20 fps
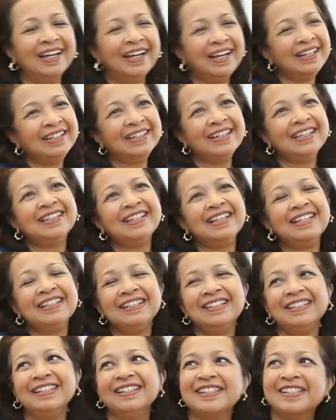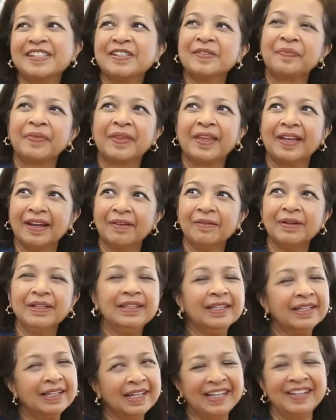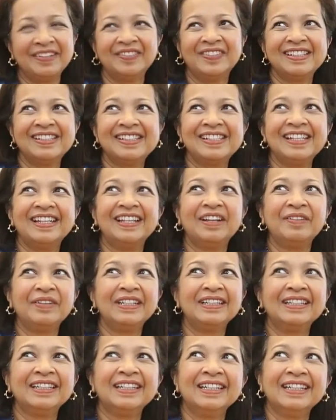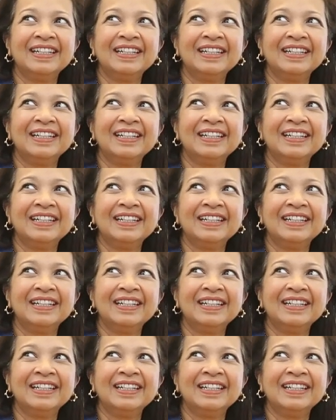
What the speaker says: And it's one thing I must say, I mean,